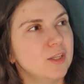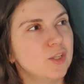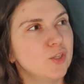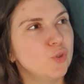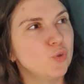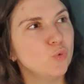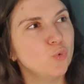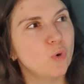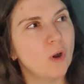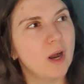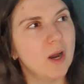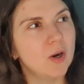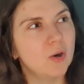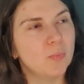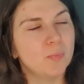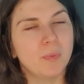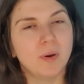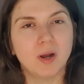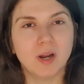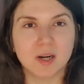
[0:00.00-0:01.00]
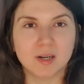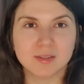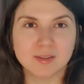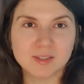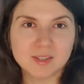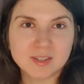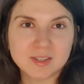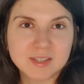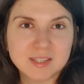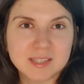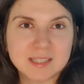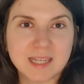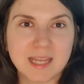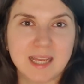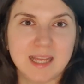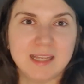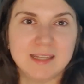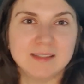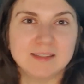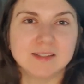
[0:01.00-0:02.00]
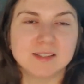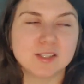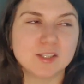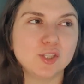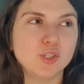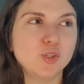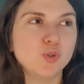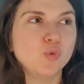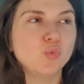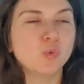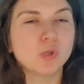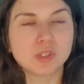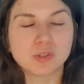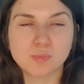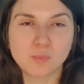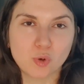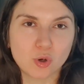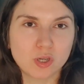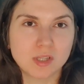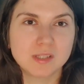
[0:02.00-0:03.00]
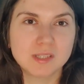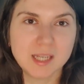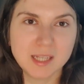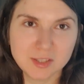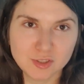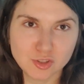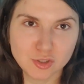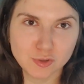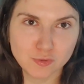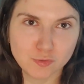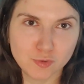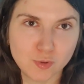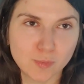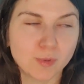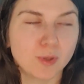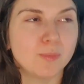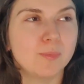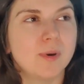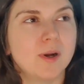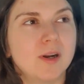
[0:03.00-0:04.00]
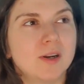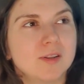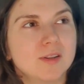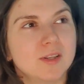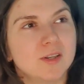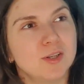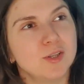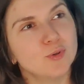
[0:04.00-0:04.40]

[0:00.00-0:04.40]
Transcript: you are partners and you want more attention from your partner.